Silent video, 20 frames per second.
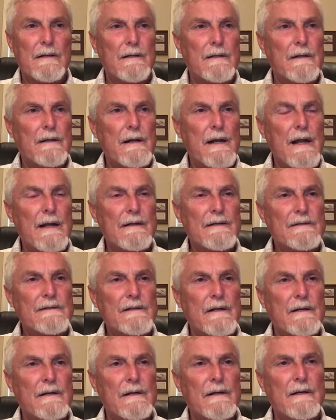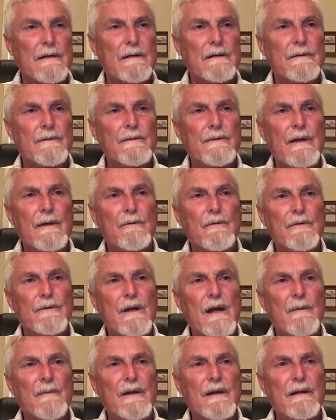Next, they were
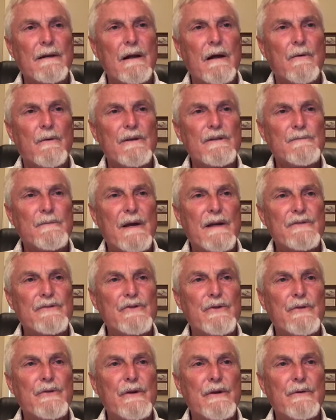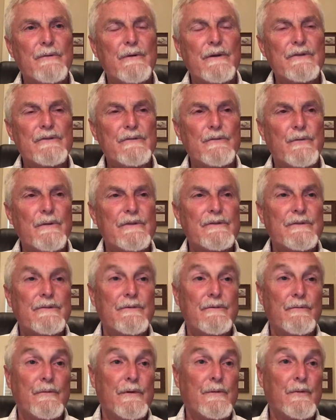dominated always by Judah,
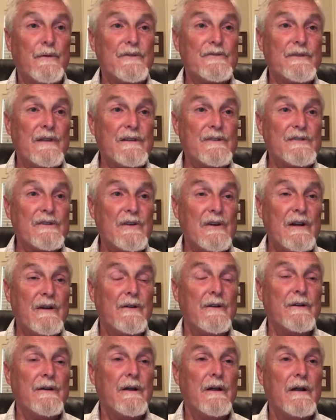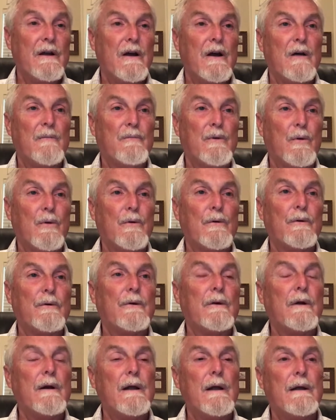with which they shared a
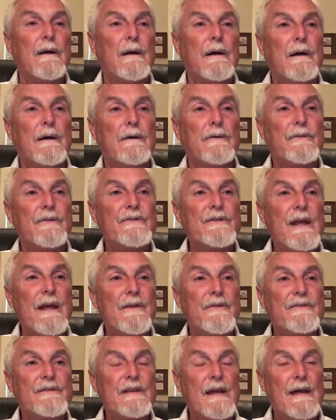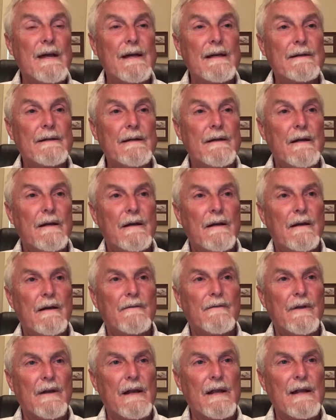border on the south side
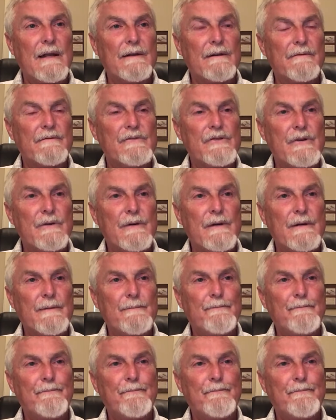of the land of Judah.